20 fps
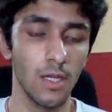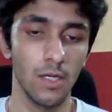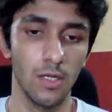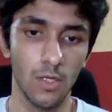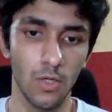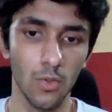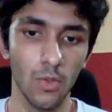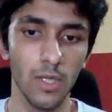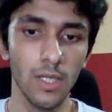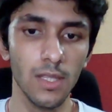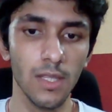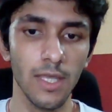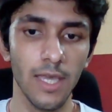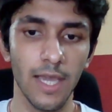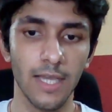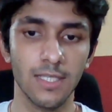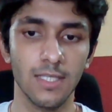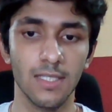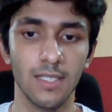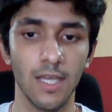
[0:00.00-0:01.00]
Doing the
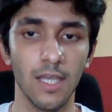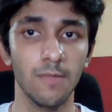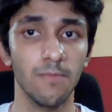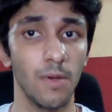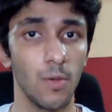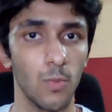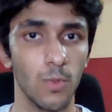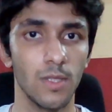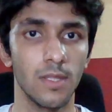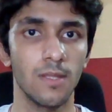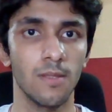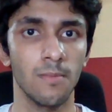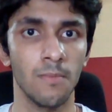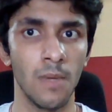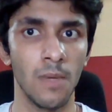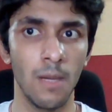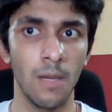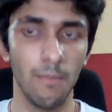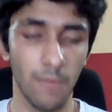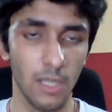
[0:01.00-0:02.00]
exercise but with
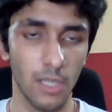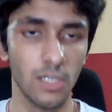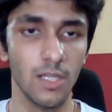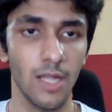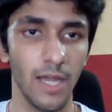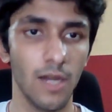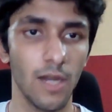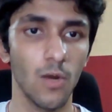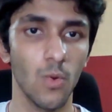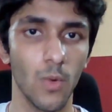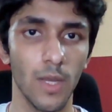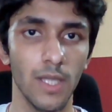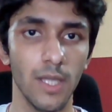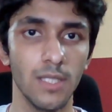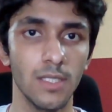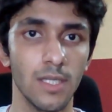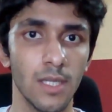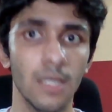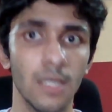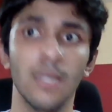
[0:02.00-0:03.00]
much lighter weights
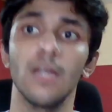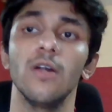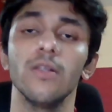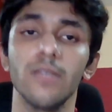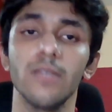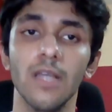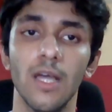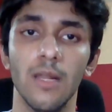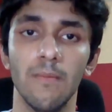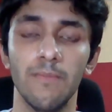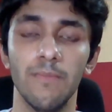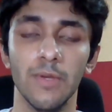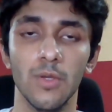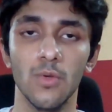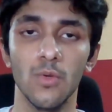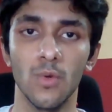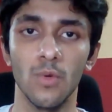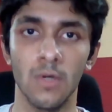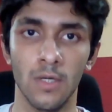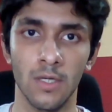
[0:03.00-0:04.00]
can also help you